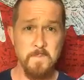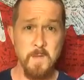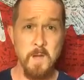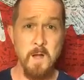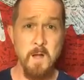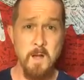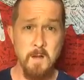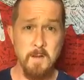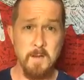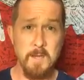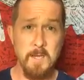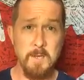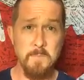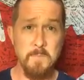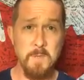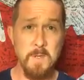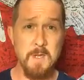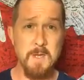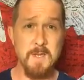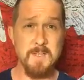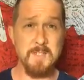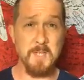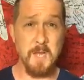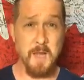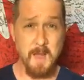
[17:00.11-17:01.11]
honking
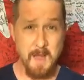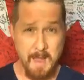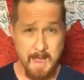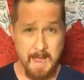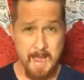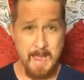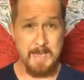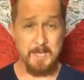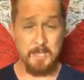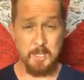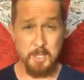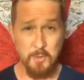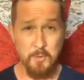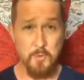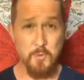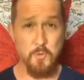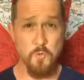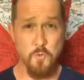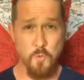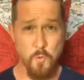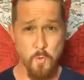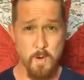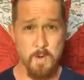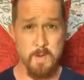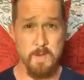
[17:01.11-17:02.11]
because I
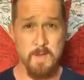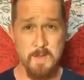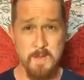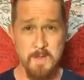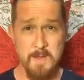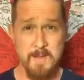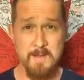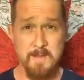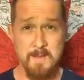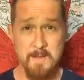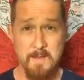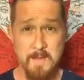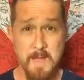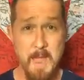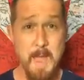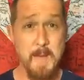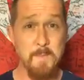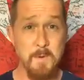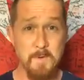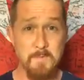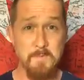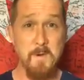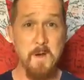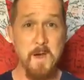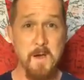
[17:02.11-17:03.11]
too
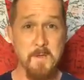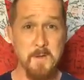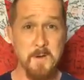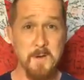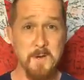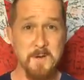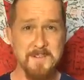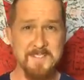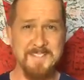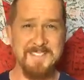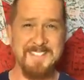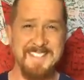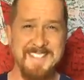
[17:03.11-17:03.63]
am a father.